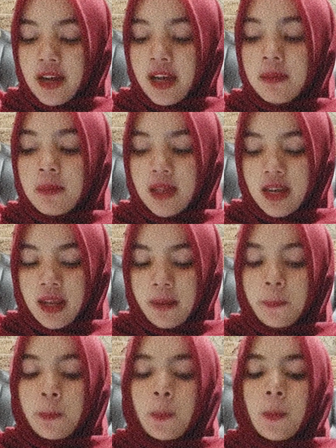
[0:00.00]
meaning.
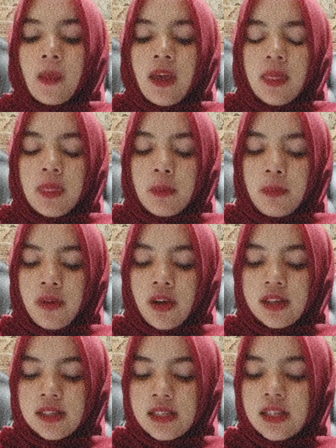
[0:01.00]
The
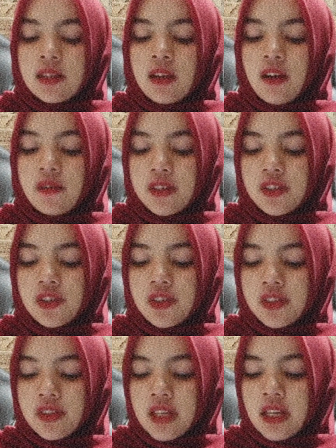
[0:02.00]
process of
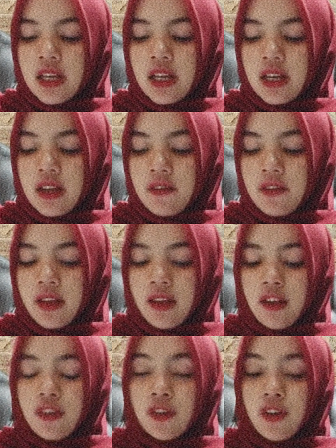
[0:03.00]
interesting an inflict
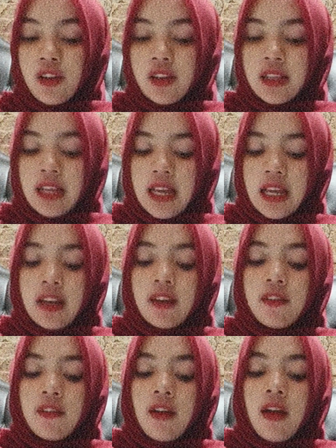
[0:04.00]
is called
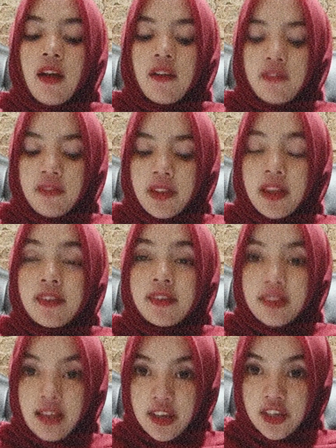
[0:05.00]

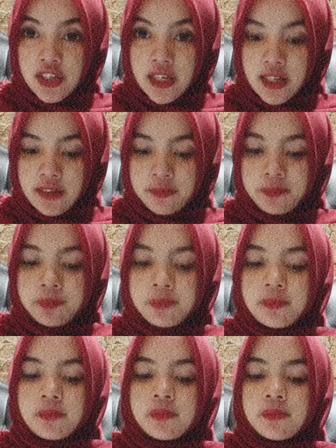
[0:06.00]
inflexation.
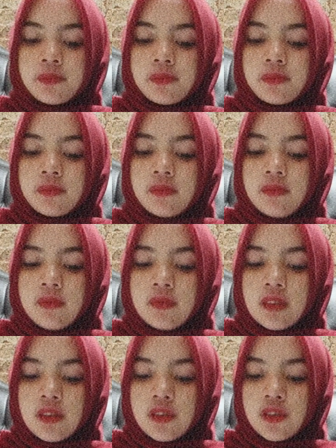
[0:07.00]

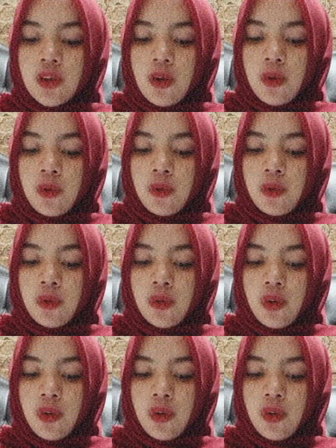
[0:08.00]
So,